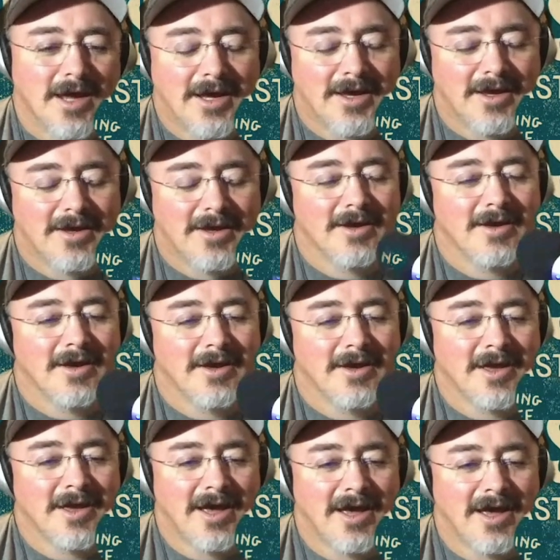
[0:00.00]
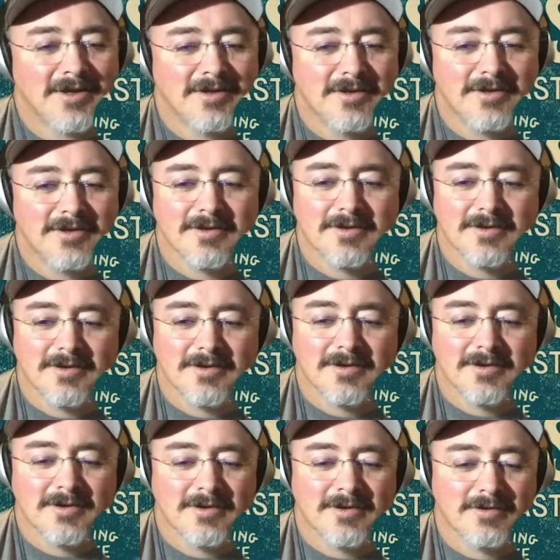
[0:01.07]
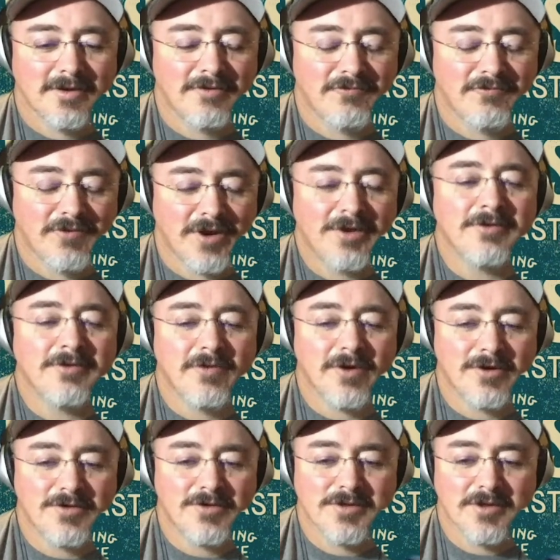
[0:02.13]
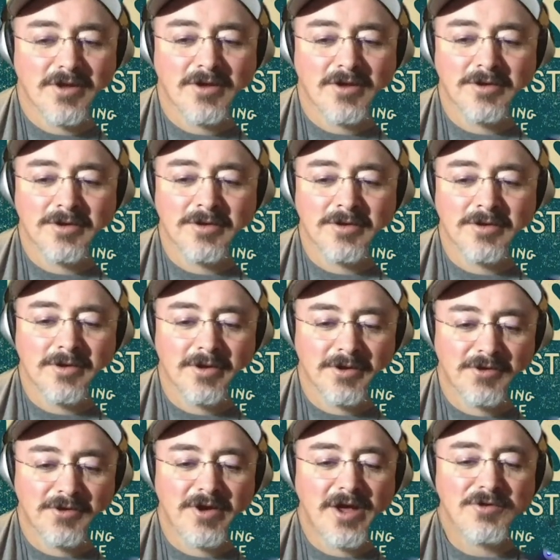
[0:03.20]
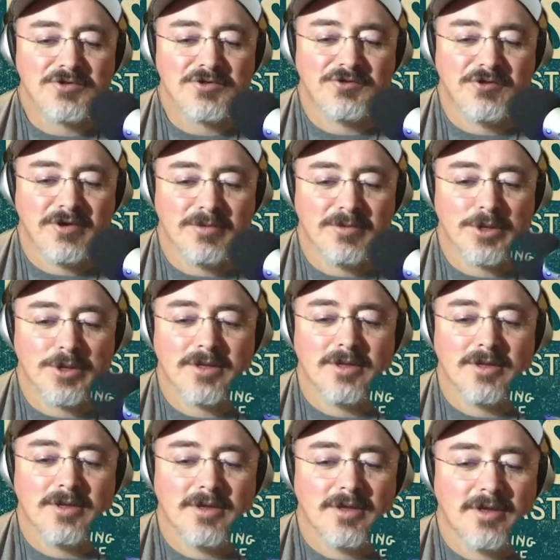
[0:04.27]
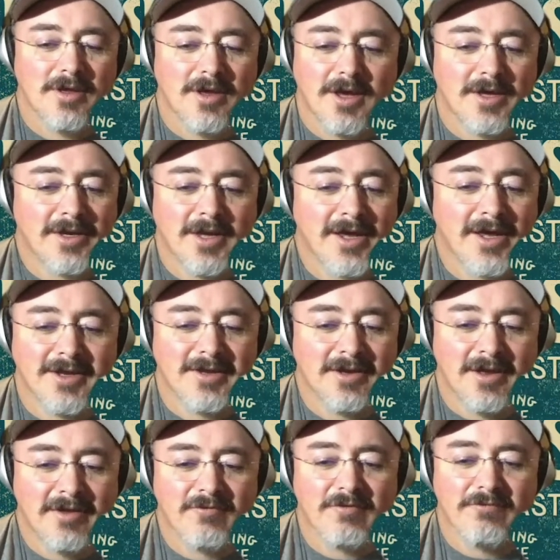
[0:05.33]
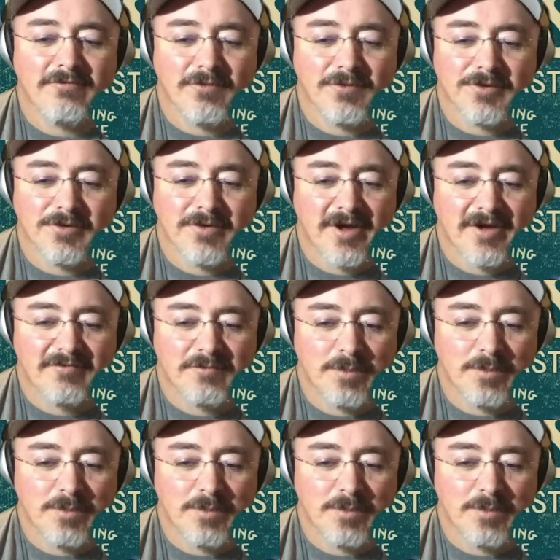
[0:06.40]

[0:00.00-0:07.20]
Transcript: I guided a friend of ours on a grouse trip, and I had never photographed